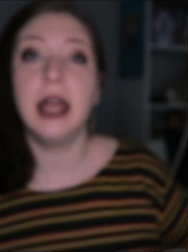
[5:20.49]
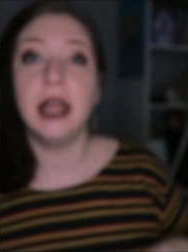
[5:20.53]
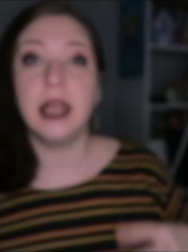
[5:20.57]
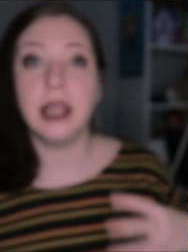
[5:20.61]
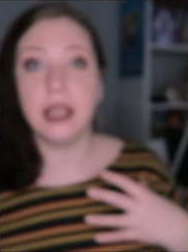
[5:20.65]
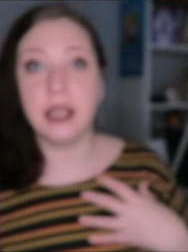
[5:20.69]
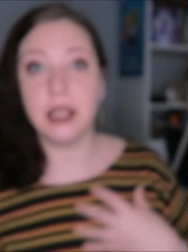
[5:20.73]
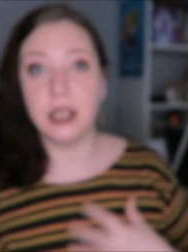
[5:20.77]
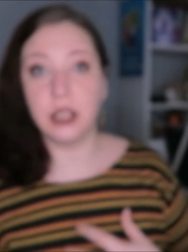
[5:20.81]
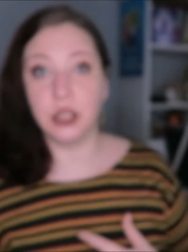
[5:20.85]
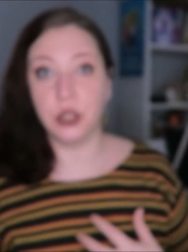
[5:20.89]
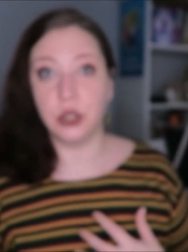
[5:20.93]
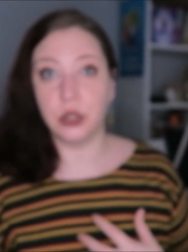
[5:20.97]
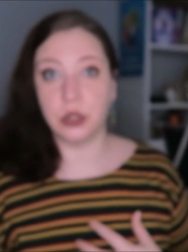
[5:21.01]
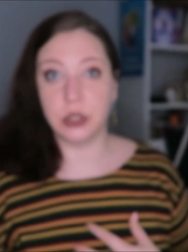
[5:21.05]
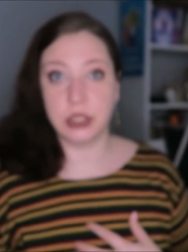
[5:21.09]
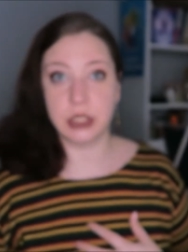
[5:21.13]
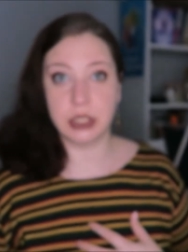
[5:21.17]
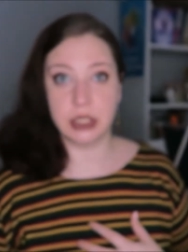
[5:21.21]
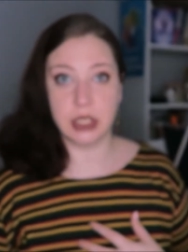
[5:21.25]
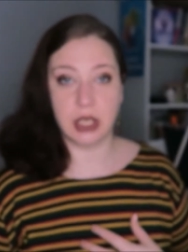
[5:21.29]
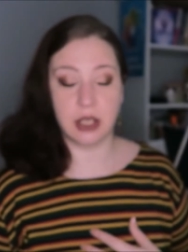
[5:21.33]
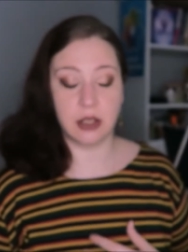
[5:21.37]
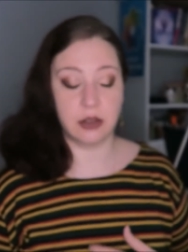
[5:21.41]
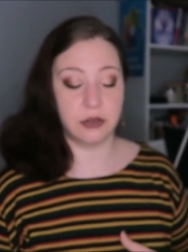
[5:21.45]
in
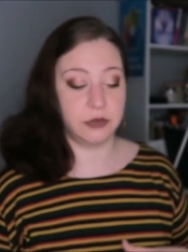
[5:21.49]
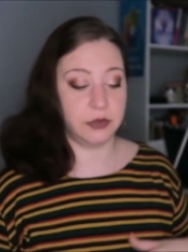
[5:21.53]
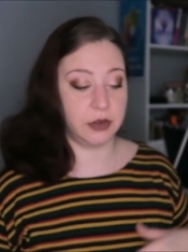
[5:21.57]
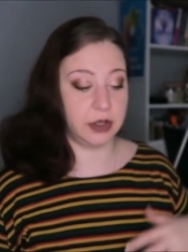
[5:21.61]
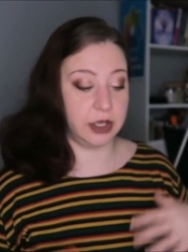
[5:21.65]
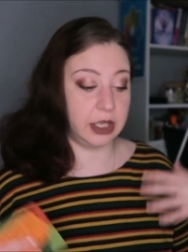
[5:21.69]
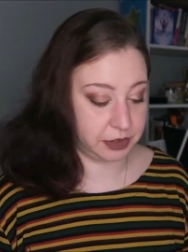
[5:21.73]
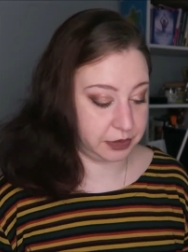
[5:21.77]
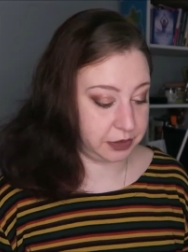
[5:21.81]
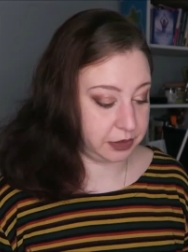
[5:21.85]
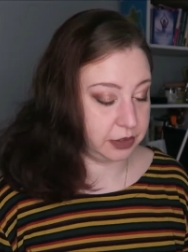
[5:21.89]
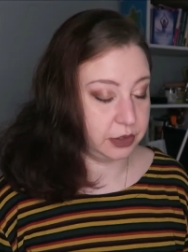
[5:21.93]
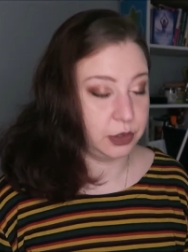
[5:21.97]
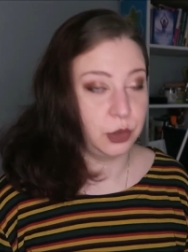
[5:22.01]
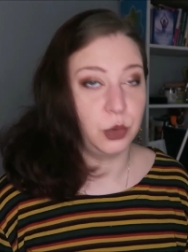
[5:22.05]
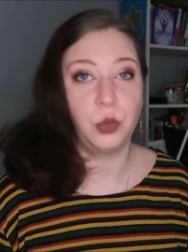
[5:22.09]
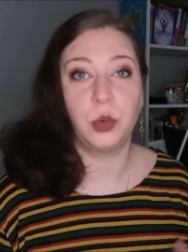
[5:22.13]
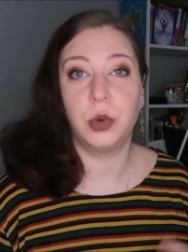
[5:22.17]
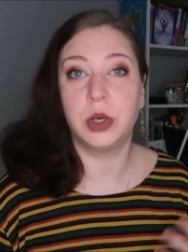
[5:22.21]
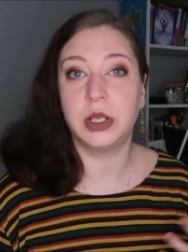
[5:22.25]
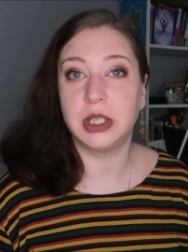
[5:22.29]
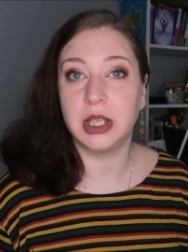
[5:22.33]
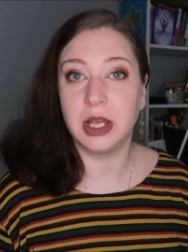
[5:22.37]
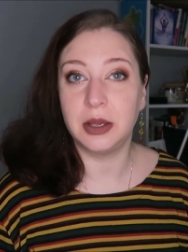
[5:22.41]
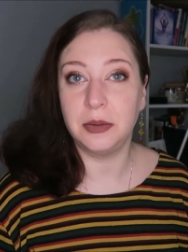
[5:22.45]
yourself.
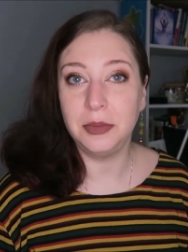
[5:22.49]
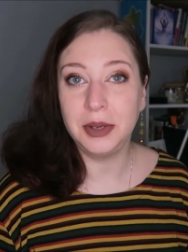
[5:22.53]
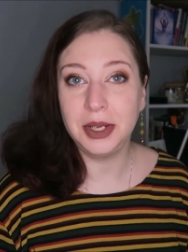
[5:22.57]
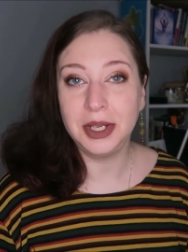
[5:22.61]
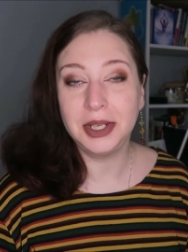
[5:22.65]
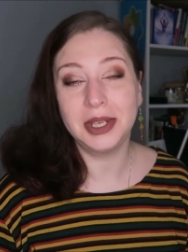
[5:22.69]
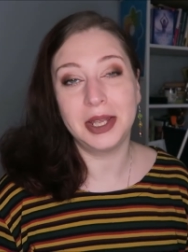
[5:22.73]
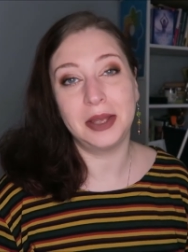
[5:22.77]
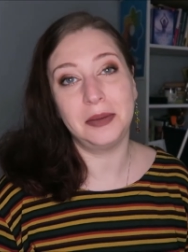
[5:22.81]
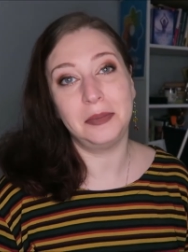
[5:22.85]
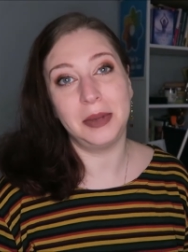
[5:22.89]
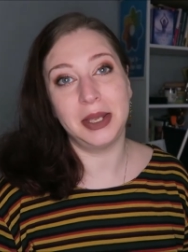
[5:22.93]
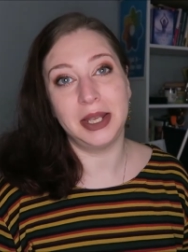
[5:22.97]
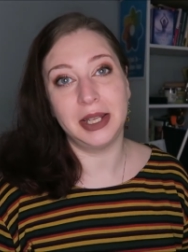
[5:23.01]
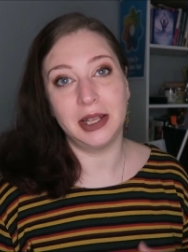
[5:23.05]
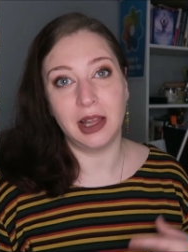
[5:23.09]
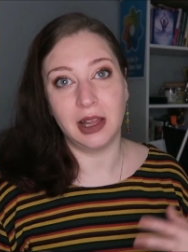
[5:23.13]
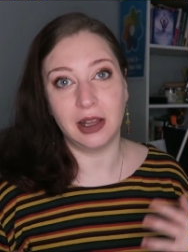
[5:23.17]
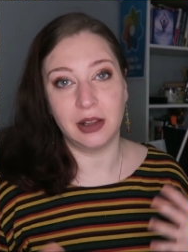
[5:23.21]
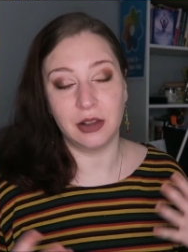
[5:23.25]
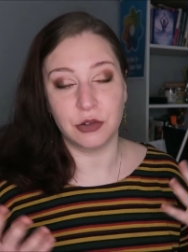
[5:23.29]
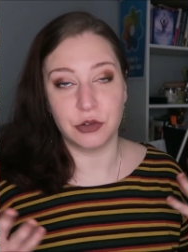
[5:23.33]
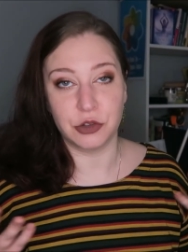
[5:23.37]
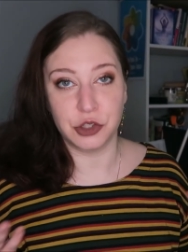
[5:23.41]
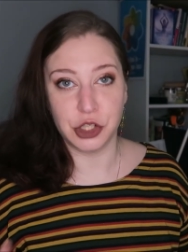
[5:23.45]
What I mean
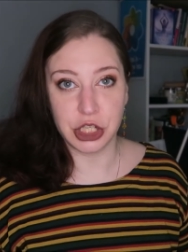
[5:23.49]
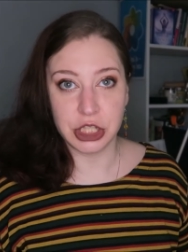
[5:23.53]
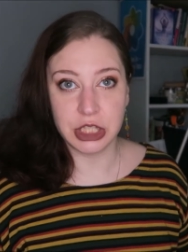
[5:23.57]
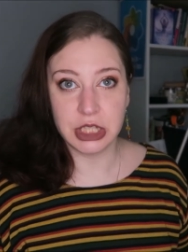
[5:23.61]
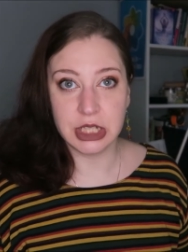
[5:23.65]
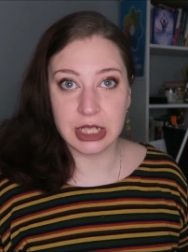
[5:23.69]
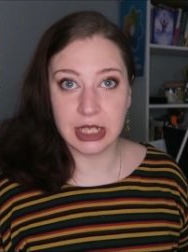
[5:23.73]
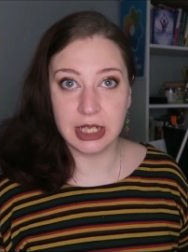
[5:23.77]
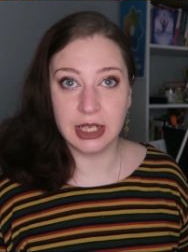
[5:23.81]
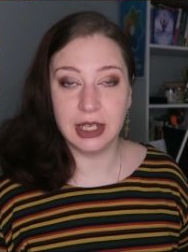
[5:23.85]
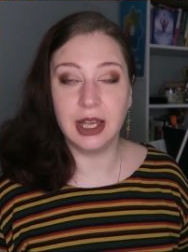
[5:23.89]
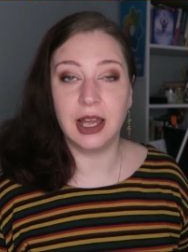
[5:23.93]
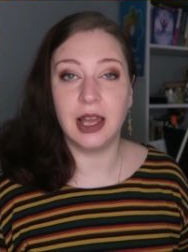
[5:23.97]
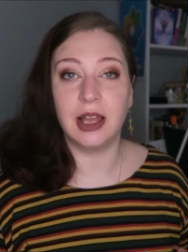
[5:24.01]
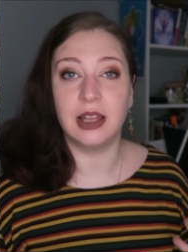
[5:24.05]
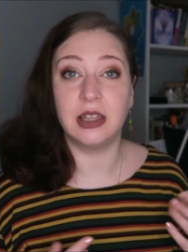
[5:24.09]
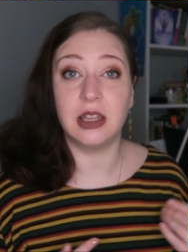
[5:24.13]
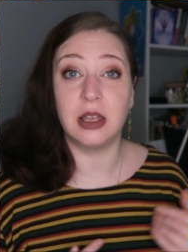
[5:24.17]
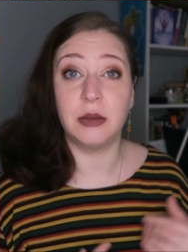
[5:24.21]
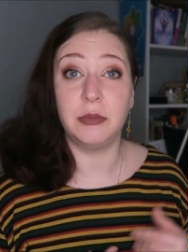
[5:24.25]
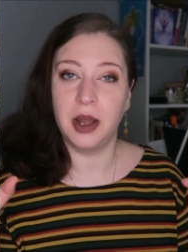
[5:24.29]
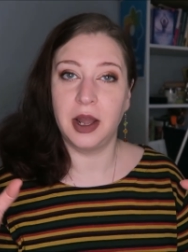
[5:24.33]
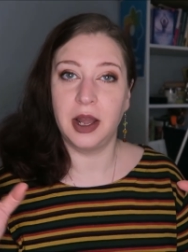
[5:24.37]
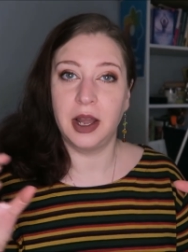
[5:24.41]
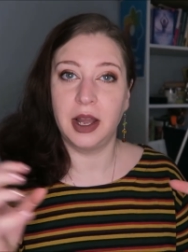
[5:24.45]
energetically,
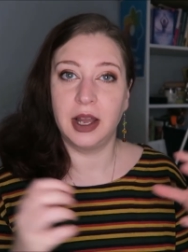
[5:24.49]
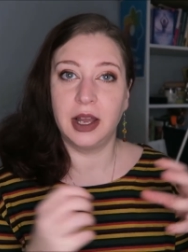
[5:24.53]
and